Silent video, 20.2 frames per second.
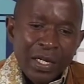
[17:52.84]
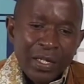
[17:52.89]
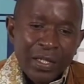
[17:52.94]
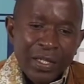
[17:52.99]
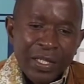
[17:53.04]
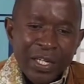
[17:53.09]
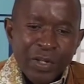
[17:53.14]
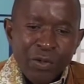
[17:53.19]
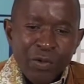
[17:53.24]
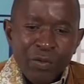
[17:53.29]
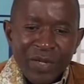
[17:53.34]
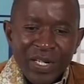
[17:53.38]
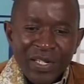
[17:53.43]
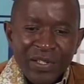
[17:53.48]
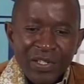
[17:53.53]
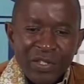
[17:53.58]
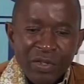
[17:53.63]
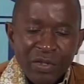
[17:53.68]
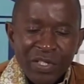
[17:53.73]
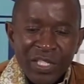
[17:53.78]
The human
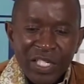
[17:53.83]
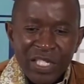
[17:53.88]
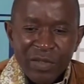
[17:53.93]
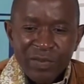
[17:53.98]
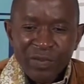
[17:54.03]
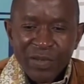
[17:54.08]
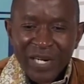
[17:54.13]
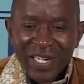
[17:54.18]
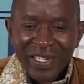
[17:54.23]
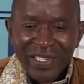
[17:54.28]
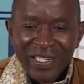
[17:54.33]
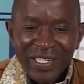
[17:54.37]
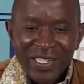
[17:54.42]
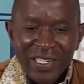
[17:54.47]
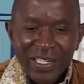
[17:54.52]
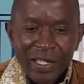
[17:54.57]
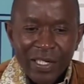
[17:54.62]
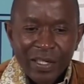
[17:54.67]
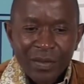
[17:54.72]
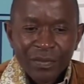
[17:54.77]
resources
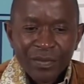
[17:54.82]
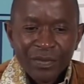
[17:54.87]
practitioner